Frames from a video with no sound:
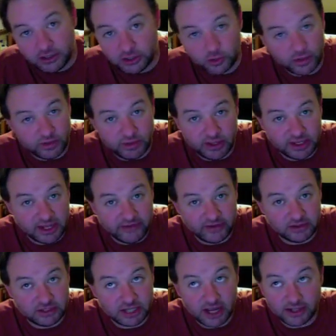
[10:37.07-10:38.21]
tweet me,
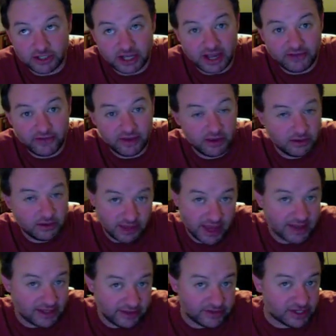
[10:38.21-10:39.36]
David Scott Jaffe,
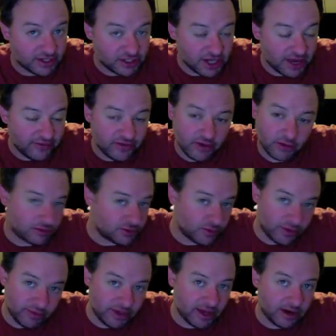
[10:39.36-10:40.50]
at David Scott Jaffe, or
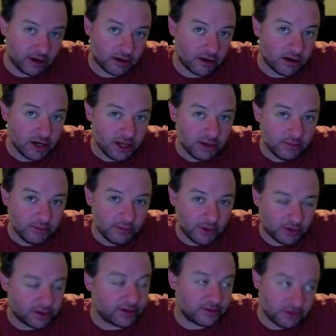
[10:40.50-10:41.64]
tweet me here, or
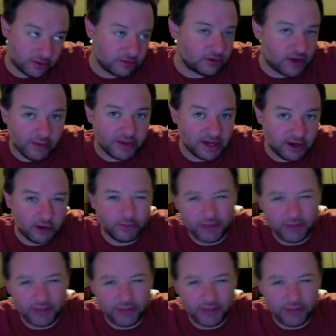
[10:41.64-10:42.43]
comment here.